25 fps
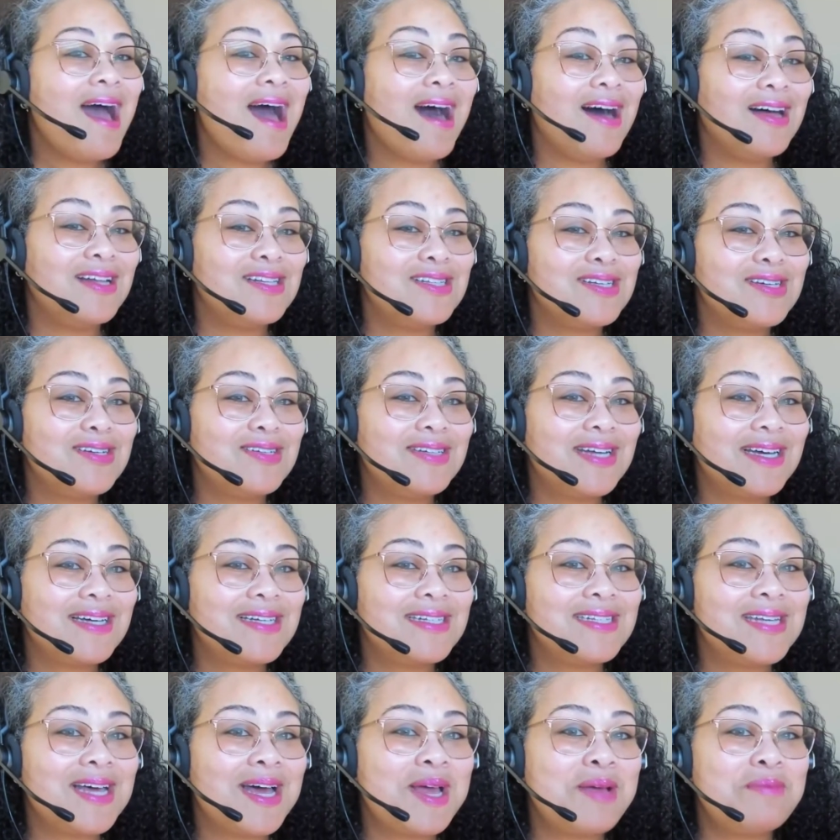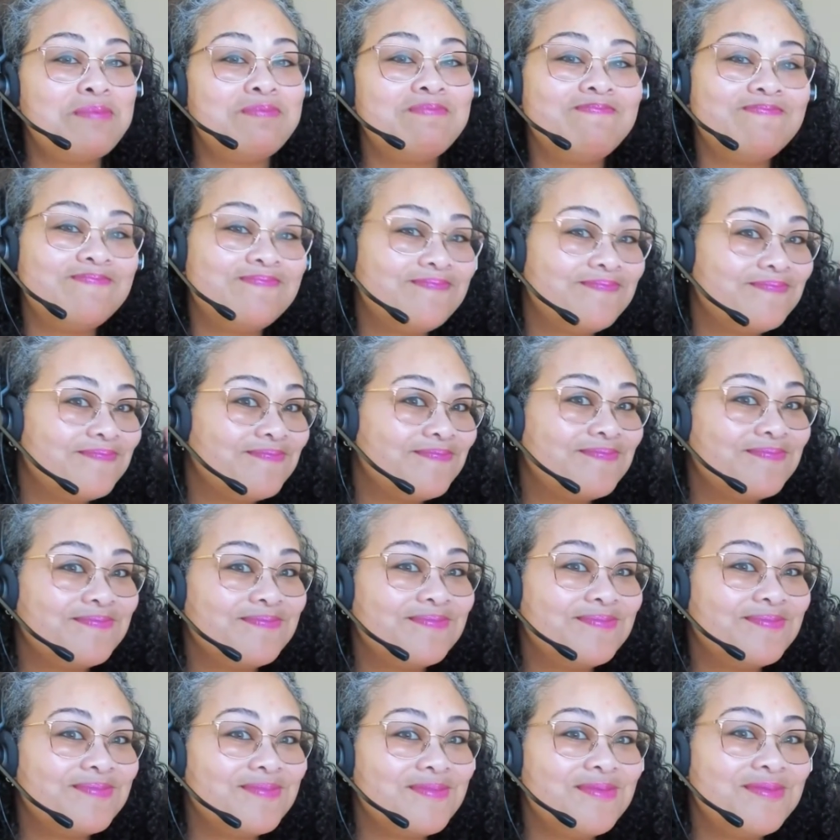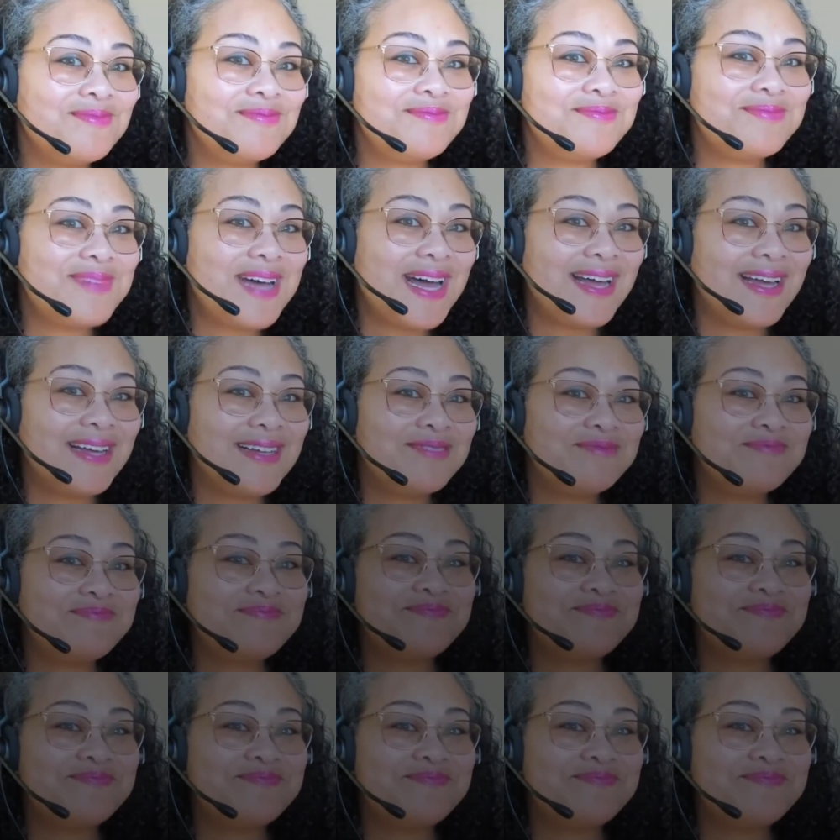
Until next time, bye.